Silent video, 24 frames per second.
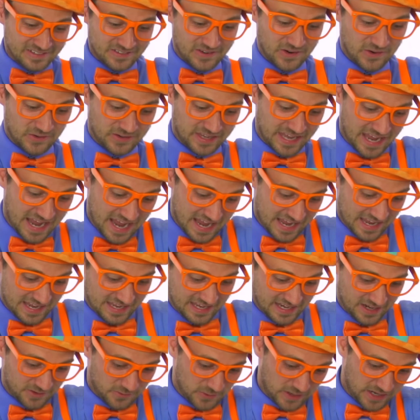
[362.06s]
okay,
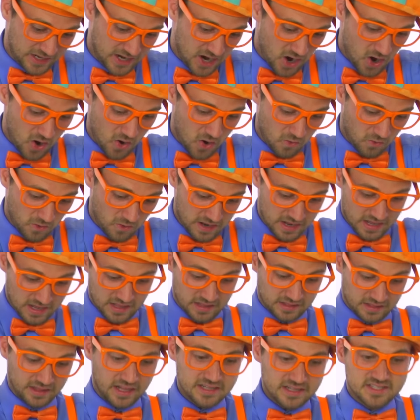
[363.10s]
here we go.
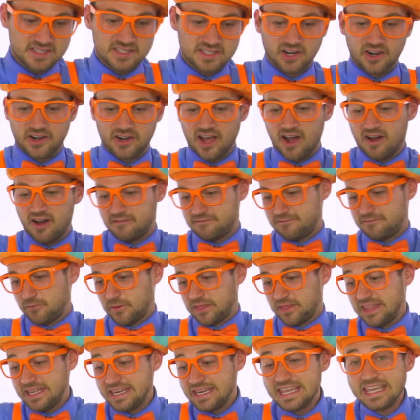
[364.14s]
Let's start off
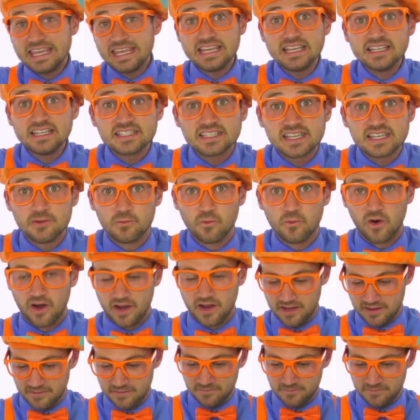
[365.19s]
with an easy one.